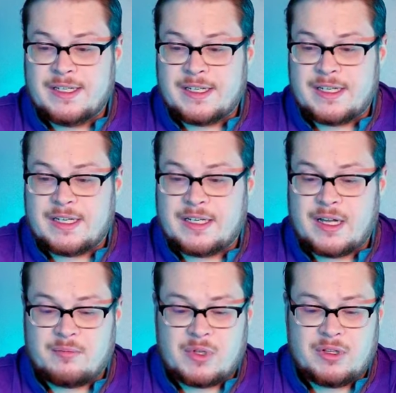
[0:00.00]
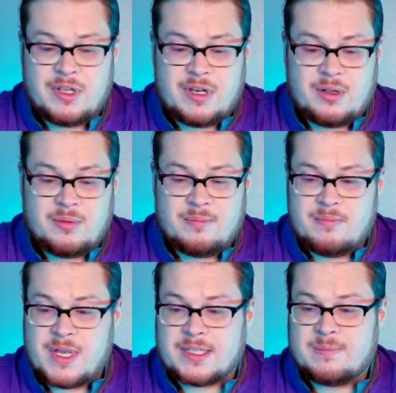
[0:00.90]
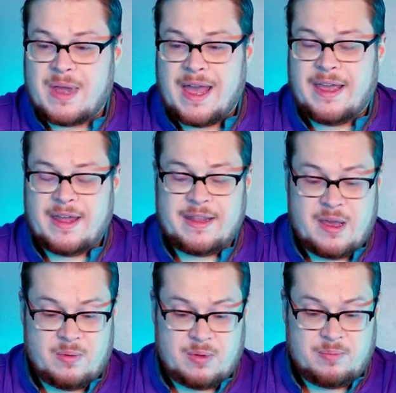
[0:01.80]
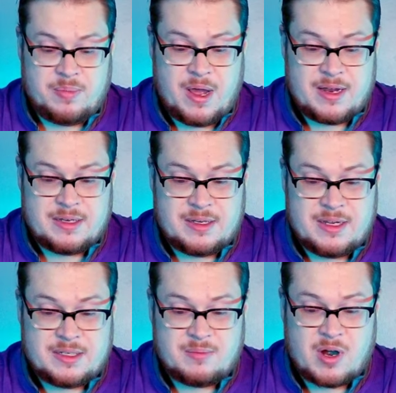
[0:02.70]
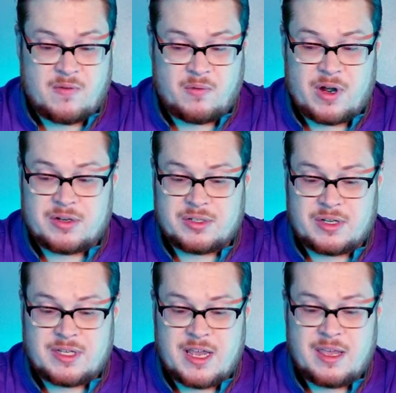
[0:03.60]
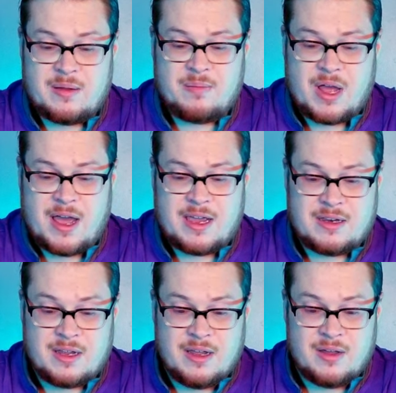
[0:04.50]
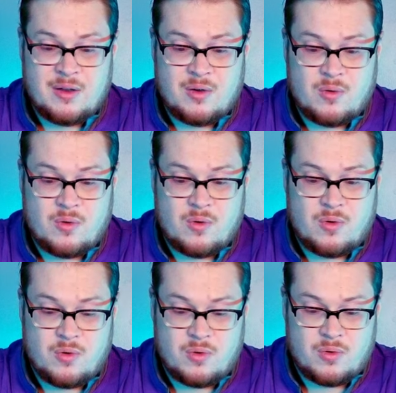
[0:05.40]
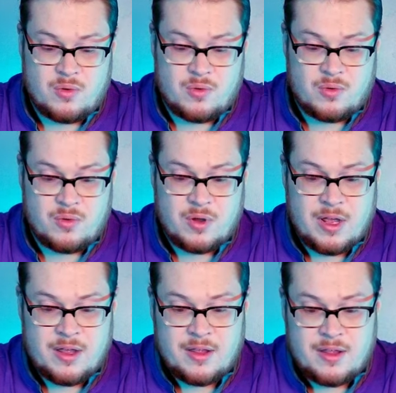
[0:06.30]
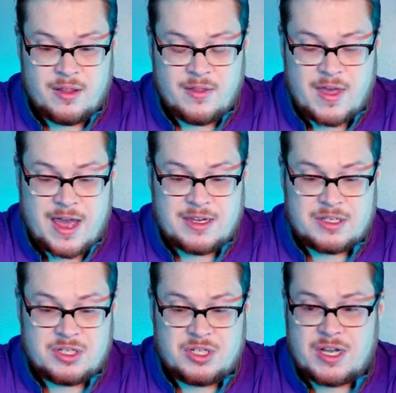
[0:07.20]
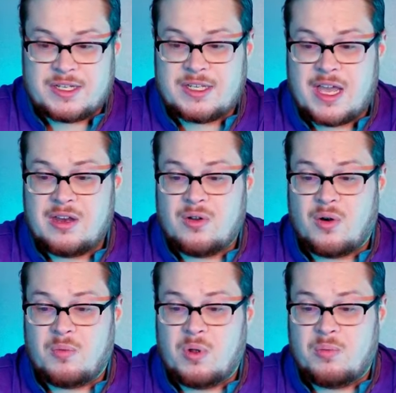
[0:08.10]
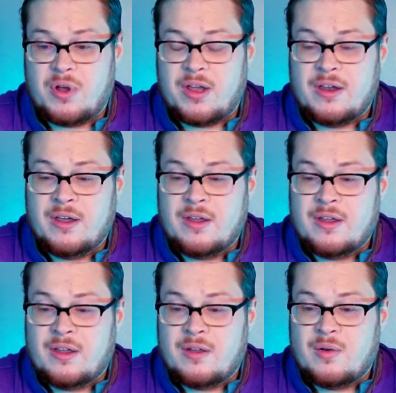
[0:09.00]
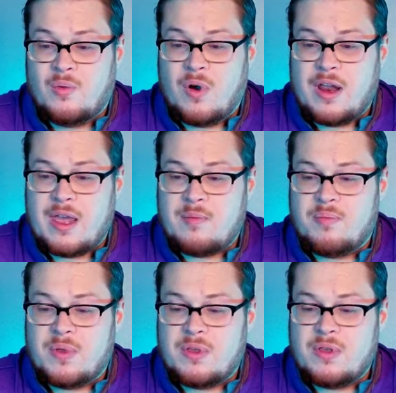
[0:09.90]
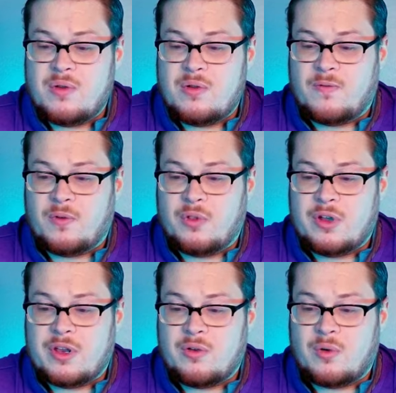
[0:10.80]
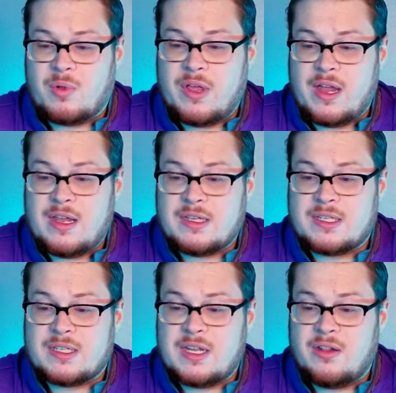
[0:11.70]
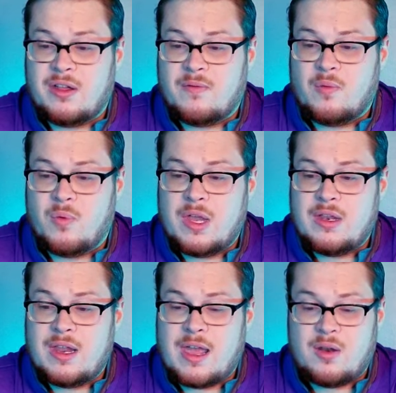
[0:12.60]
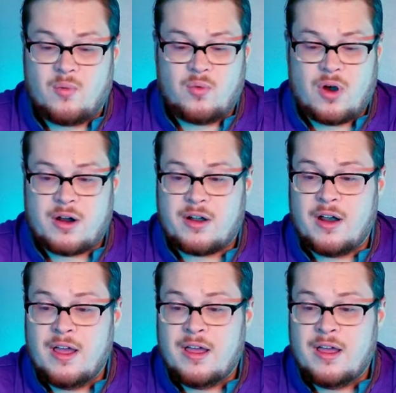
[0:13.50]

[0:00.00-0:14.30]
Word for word: Uh, I'm a little mixed bag on that one, but it's a Marvel Rare, so I'll take it. Behind. Ooh, that is just a normal, but what a beautiful looking normal that is. Seal of Wind and Water.